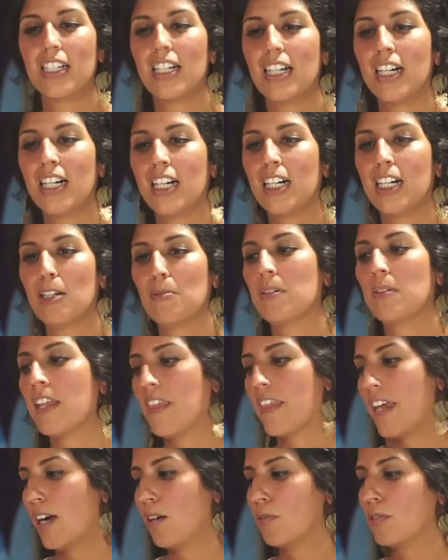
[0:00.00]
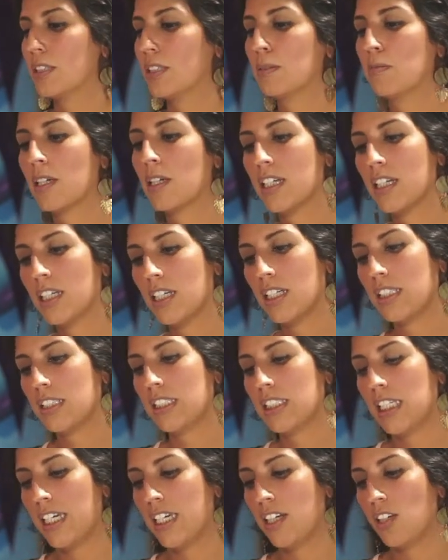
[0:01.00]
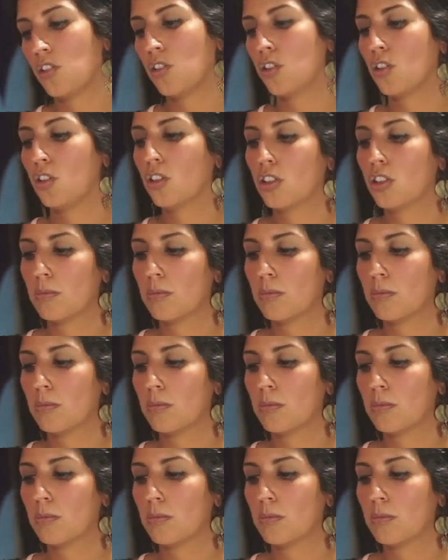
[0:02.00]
And that was my tale,